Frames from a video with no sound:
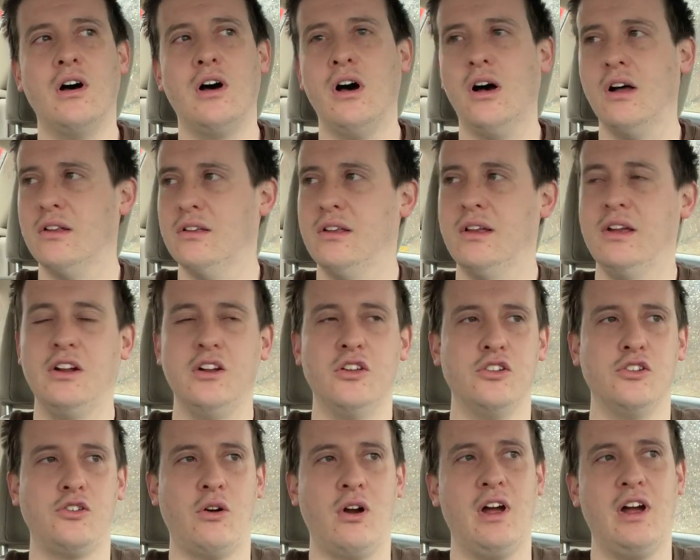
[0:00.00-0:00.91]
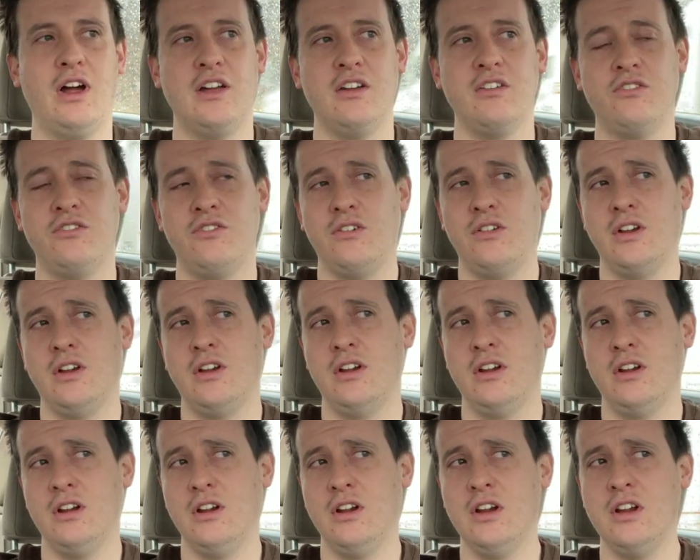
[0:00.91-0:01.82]
a little drive,
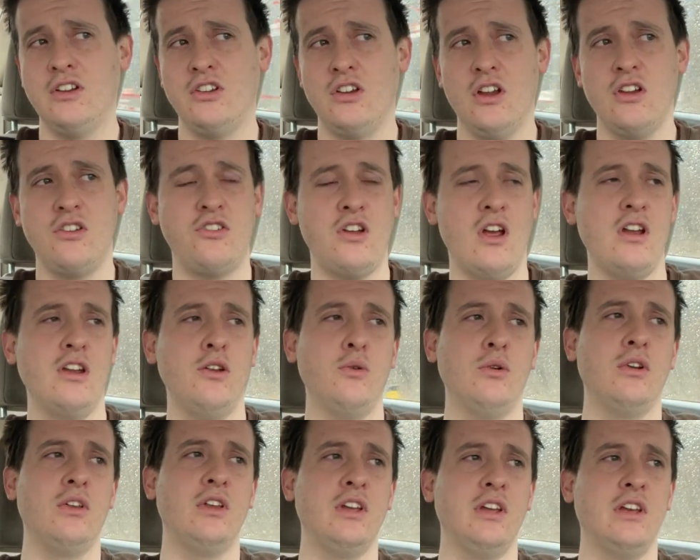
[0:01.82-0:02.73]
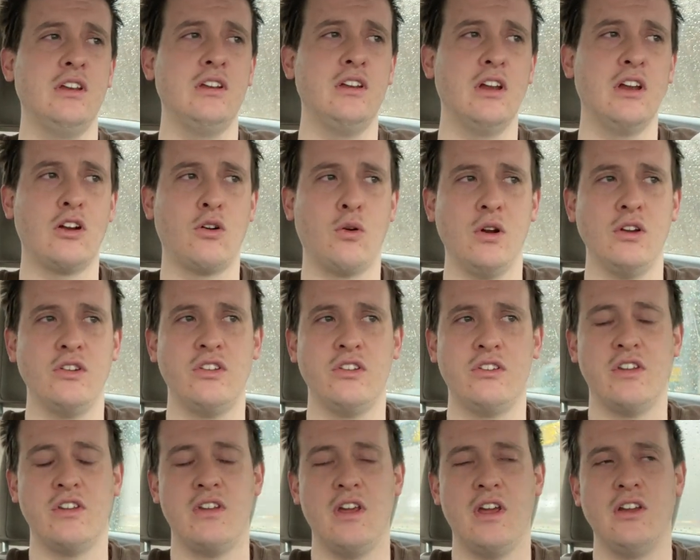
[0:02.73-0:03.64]
it genuinely
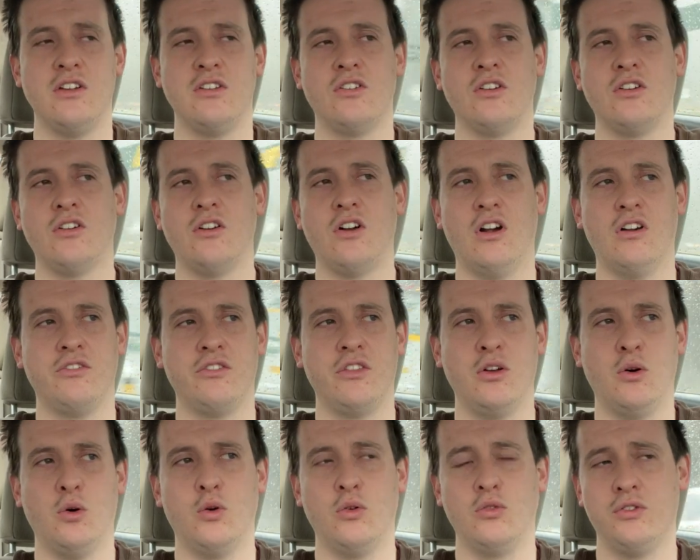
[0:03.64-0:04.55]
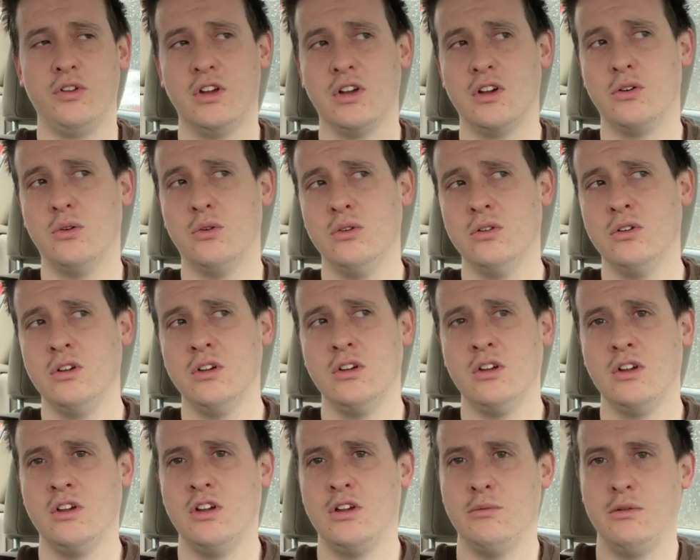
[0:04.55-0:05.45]
increases the danger of the whole vehicle.
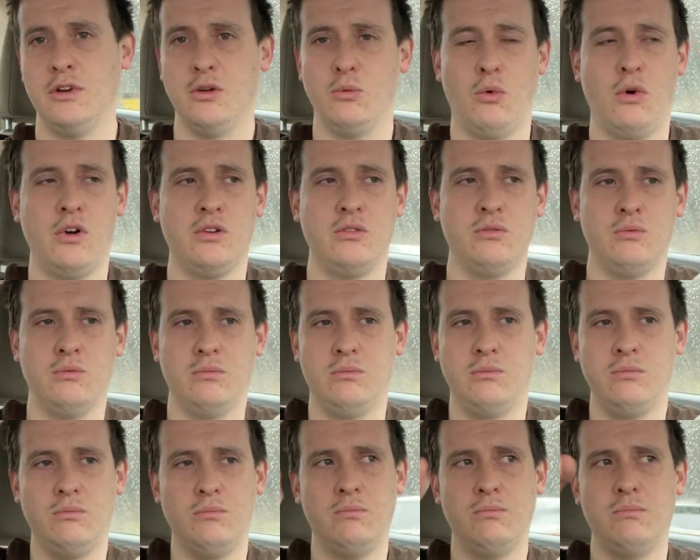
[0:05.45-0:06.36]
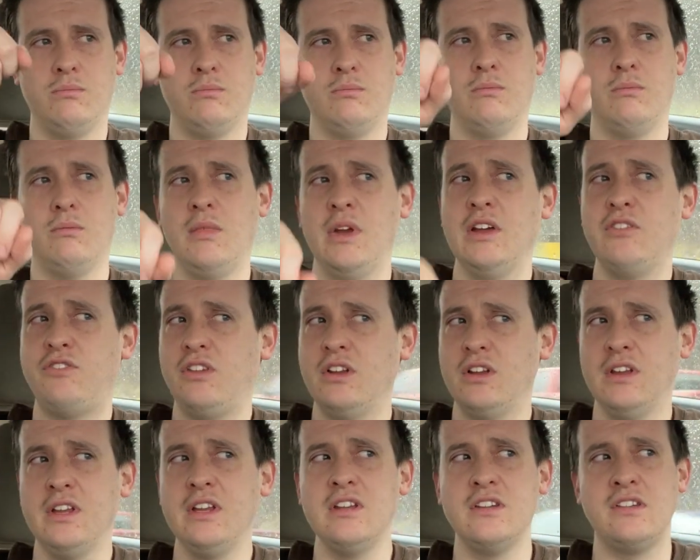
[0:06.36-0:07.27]
I mean, if
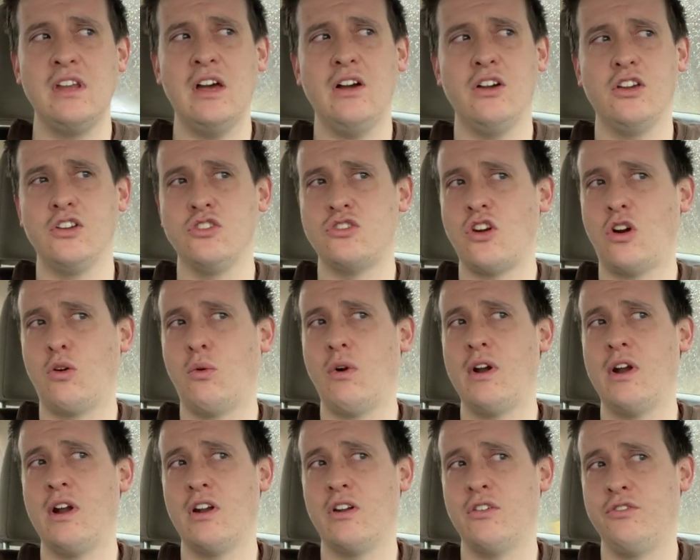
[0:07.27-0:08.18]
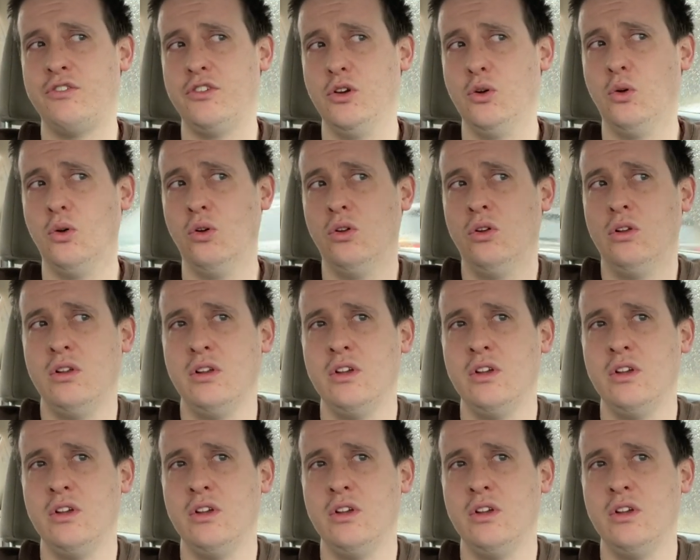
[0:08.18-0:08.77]
it leans out, you start running out of fuel.